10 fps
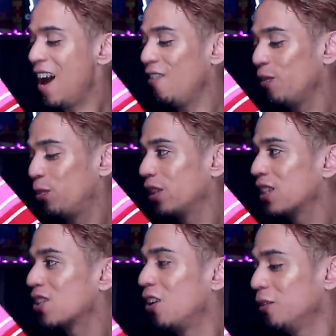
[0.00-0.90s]
I haven't put
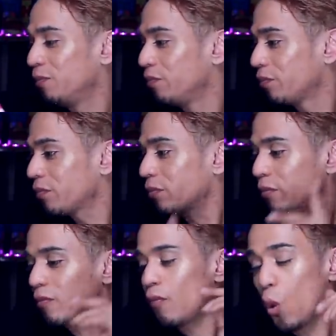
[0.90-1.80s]
this on.
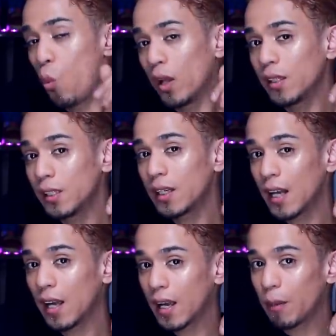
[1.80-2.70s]
One thing that
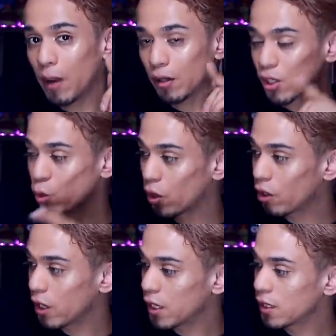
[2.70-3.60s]
I like about this
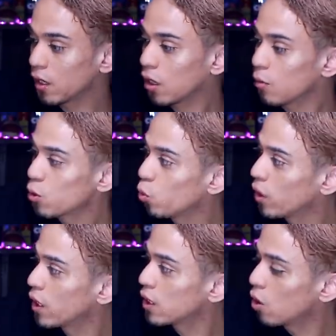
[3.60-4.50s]
sweater is that it comes
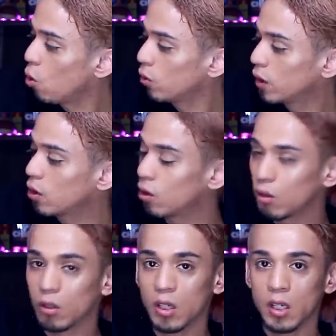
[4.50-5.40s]
with its own
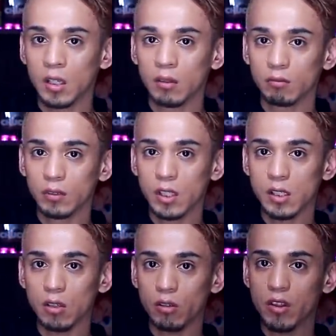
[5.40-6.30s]
little, this
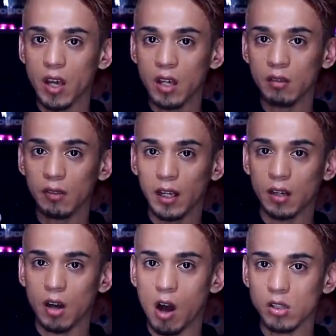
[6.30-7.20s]
little thing, like
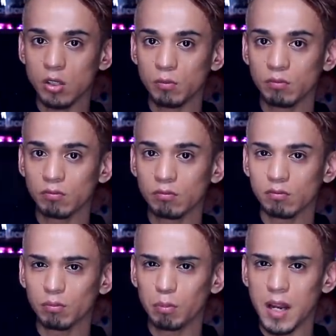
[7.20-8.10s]
a costume
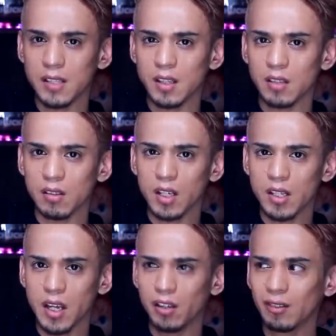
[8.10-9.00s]
plastic
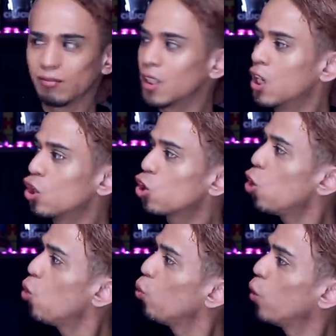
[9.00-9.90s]
container.
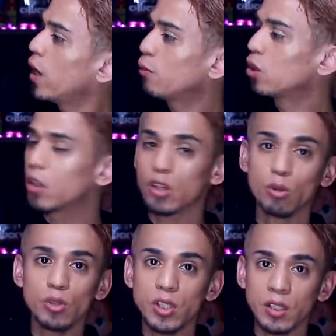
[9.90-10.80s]
So when I'm done
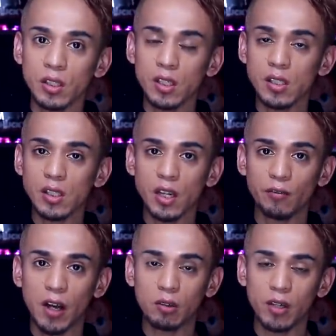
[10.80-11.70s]
using this,
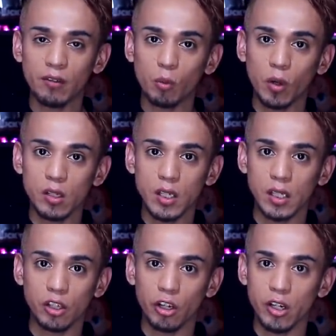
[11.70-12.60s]
if I don't ever want it to
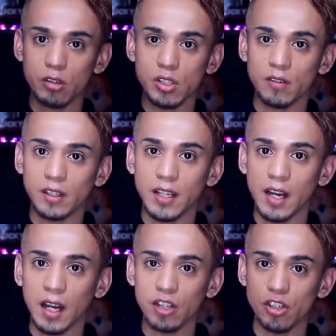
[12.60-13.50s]
get dirty or stuff like
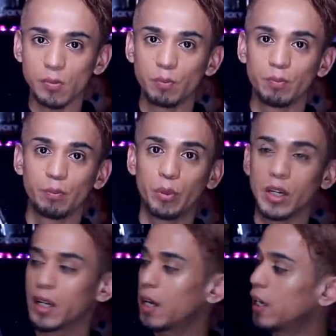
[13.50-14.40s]
that, I can just put
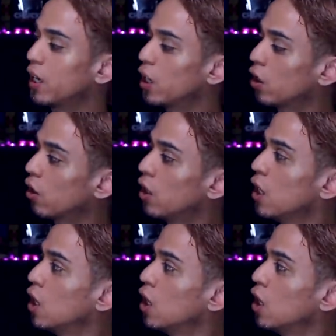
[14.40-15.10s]
it in here.